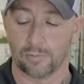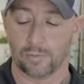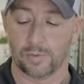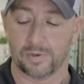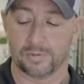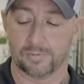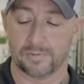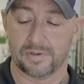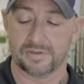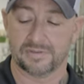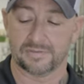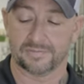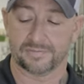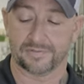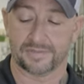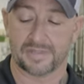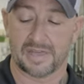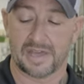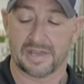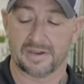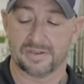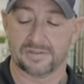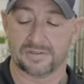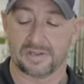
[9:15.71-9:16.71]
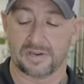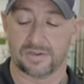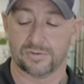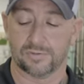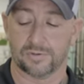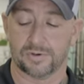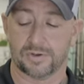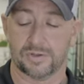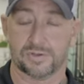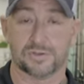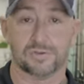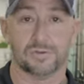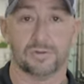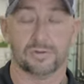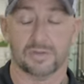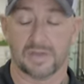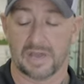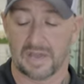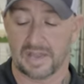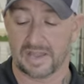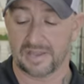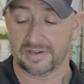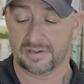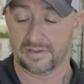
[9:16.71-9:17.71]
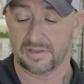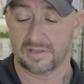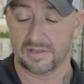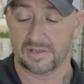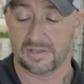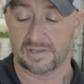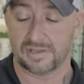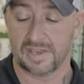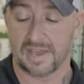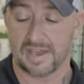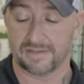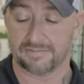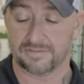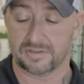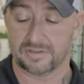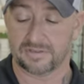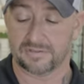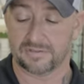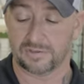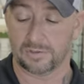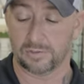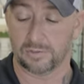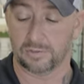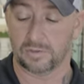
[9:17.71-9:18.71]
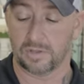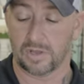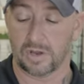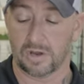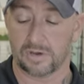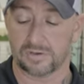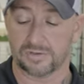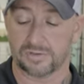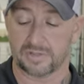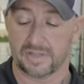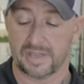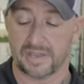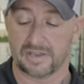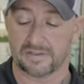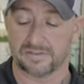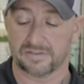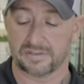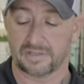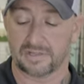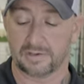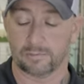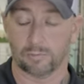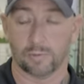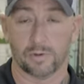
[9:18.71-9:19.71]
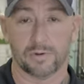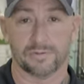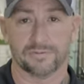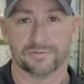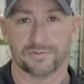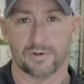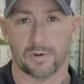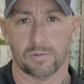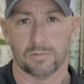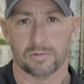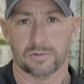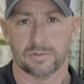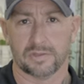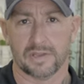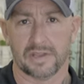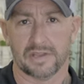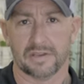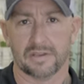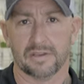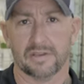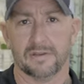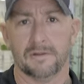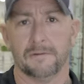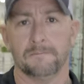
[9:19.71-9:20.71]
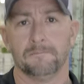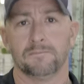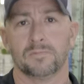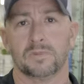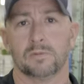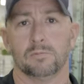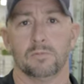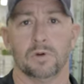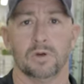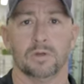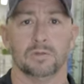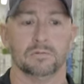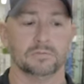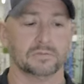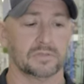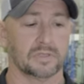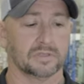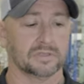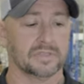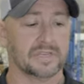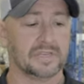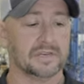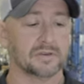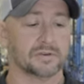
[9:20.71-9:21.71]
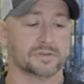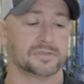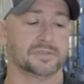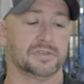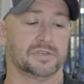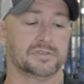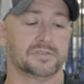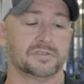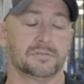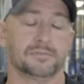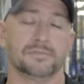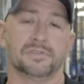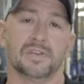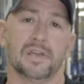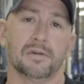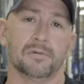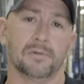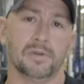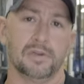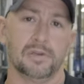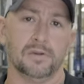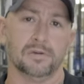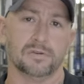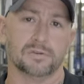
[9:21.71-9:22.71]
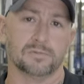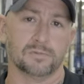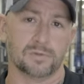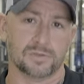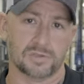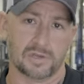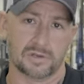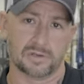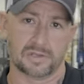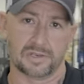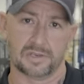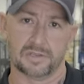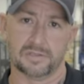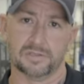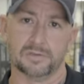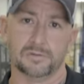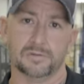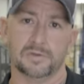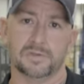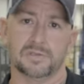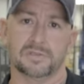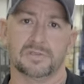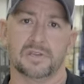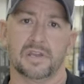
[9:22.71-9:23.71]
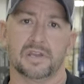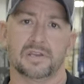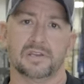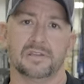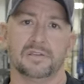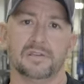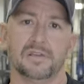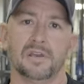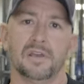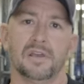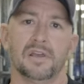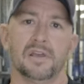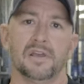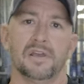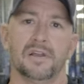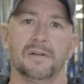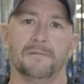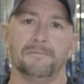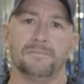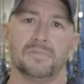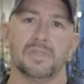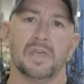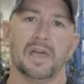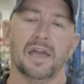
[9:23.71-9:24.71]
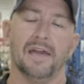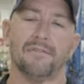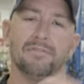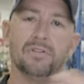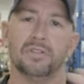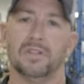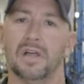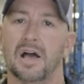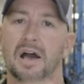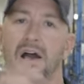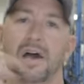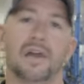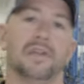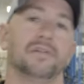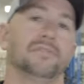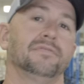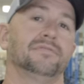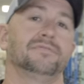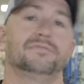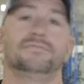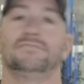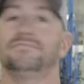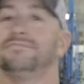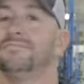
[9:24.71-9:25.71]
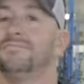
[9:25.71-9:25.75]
one reason for that is on a traditional guide, you have these two large legs and then one forward leg. Well, the leader systems that we use, which I'll get into in a second, have a lot of